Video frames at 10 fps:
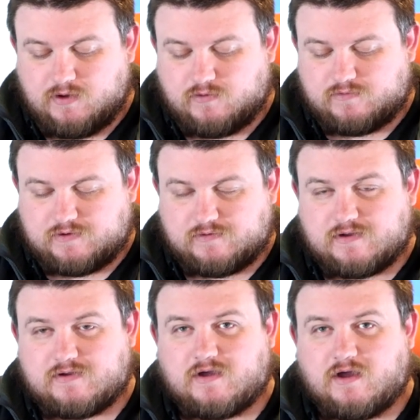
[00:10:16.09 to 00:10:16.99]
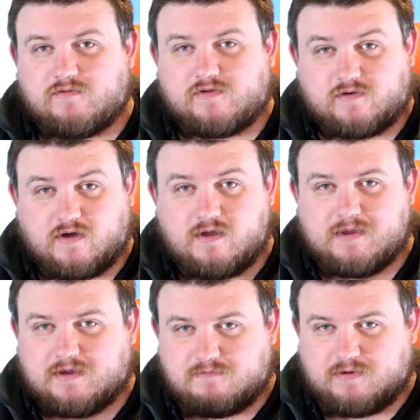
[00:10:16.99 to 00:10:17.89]
Obviously, I said over
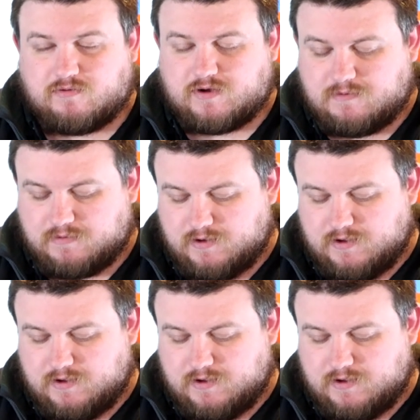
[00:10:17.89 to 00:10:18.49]
time it can build up,